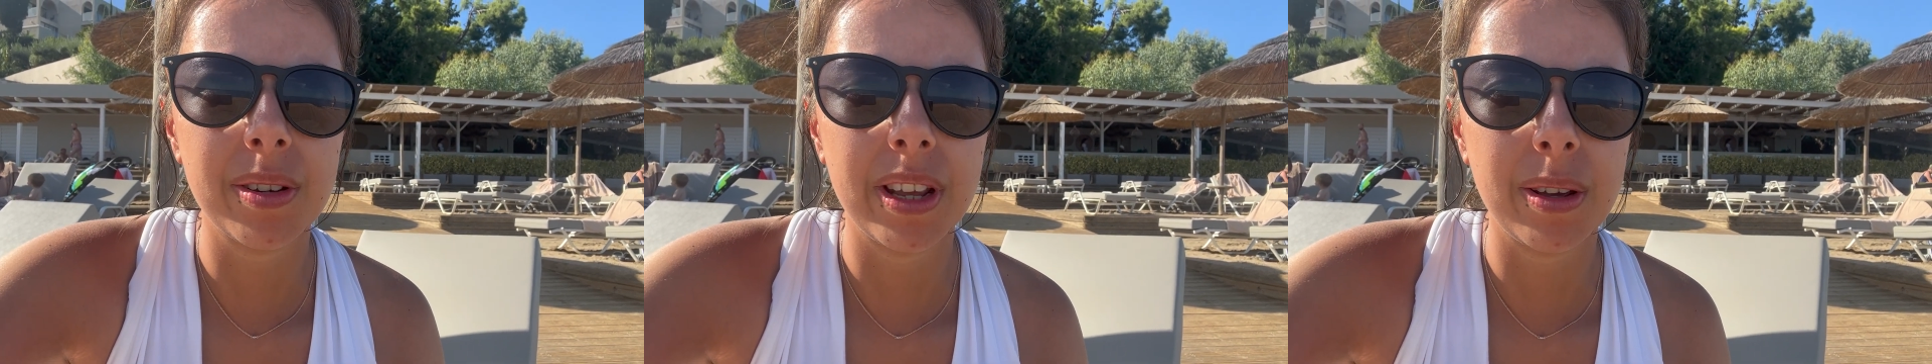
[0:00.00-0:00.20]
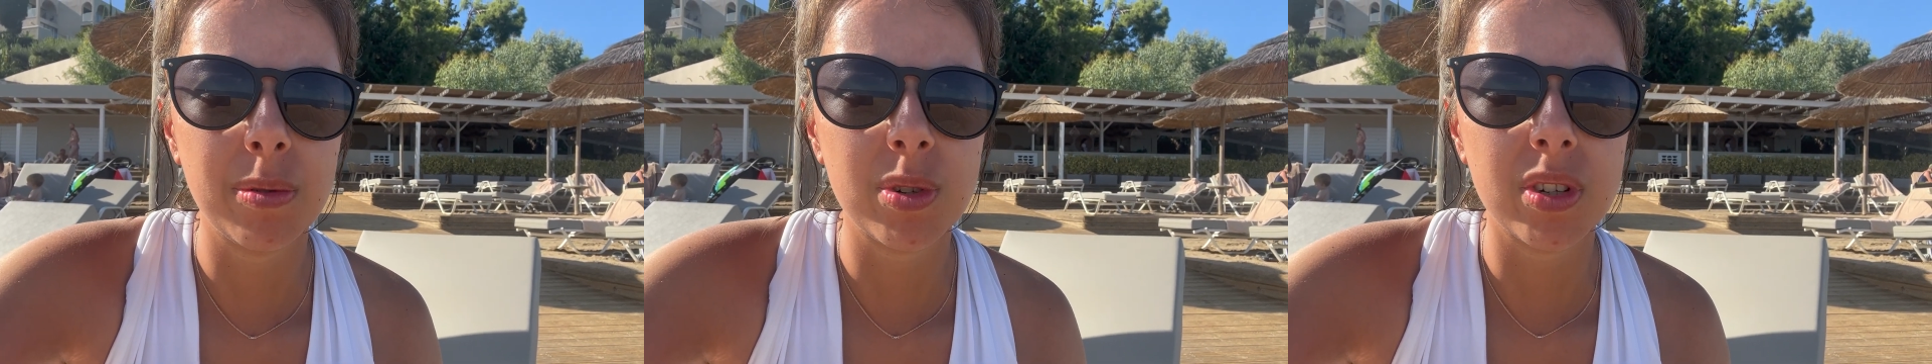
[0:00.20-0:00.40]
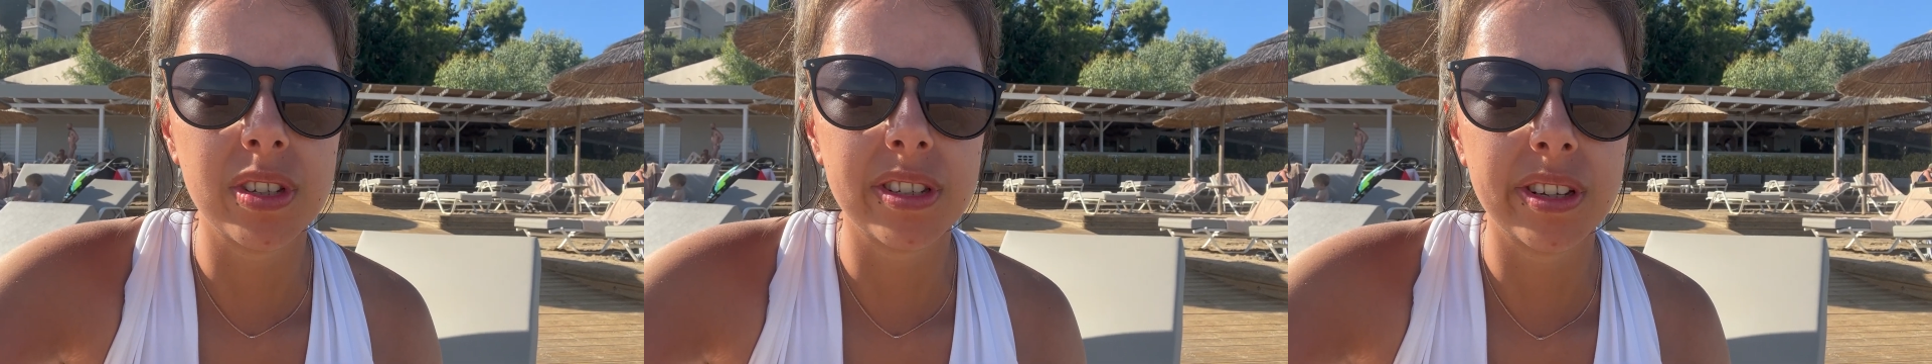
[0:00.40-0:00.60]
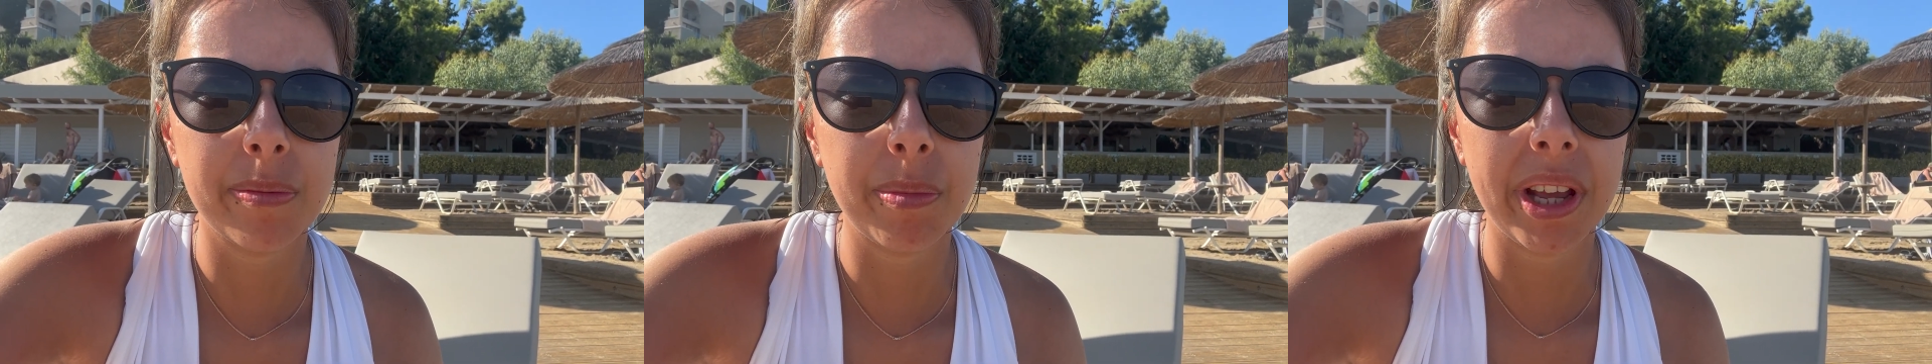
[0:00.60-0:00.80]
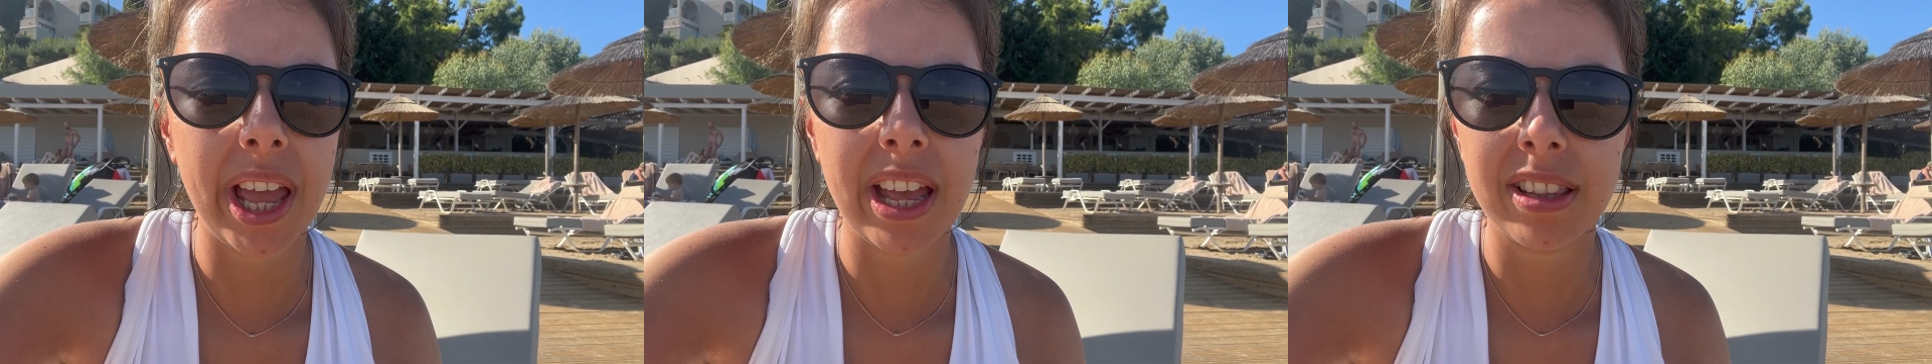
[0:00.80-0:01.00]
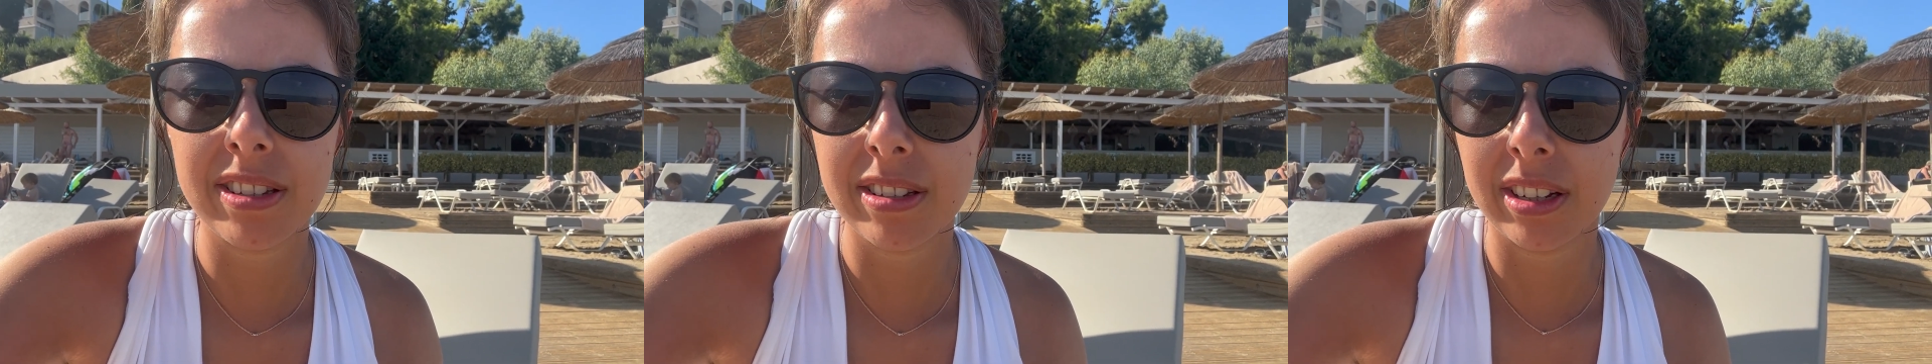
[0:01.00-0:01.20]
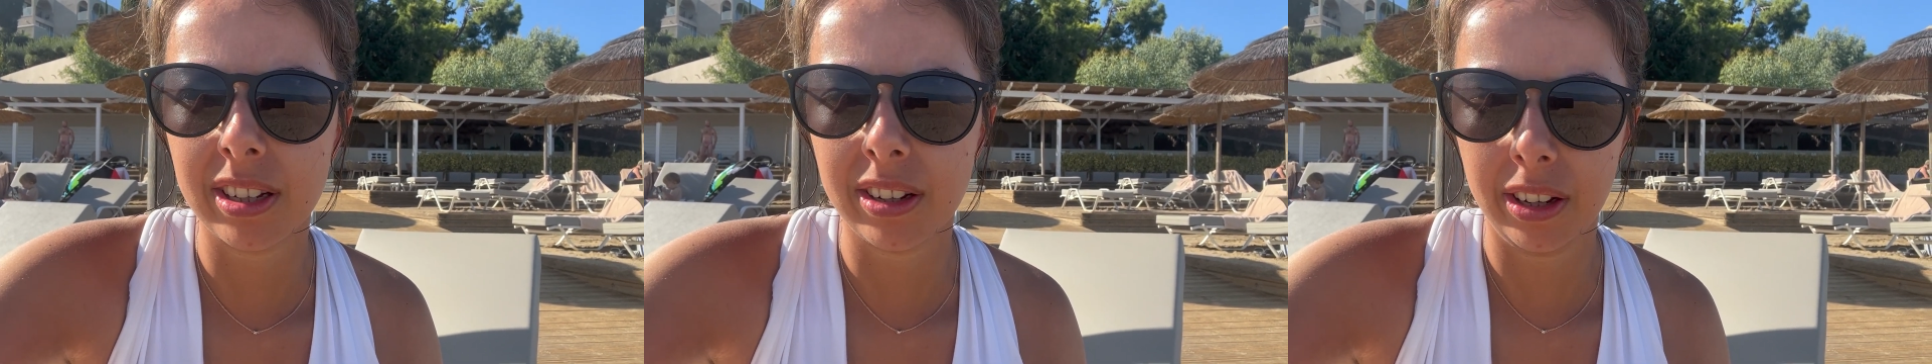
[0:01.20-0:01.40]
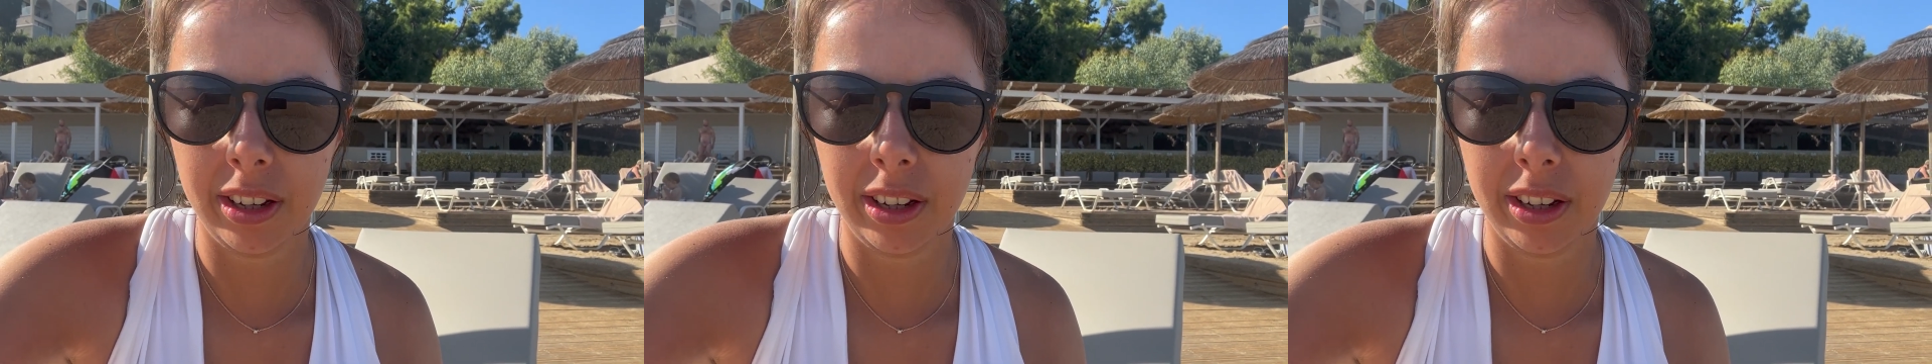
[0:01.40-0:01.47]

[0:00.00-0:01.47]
It was just my head started